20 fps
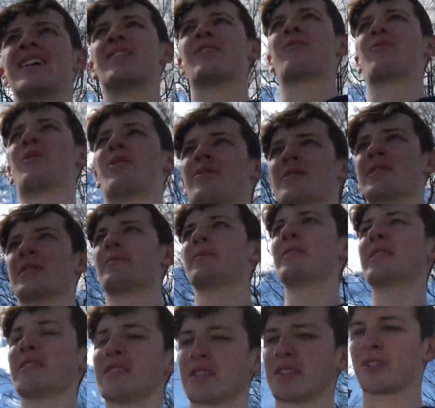Whoa, some of
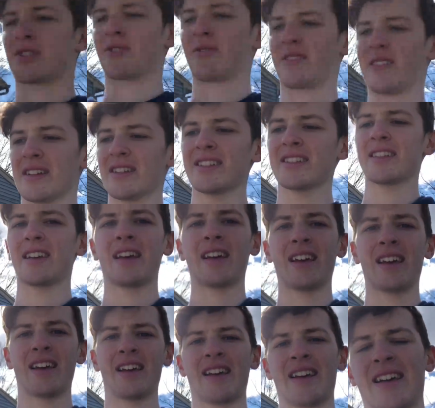these trees
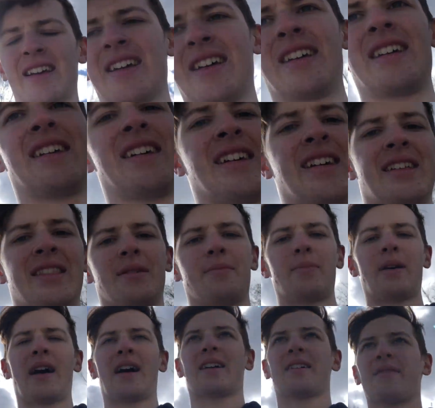in the
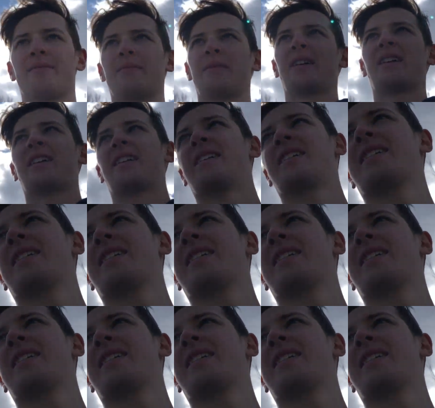back of my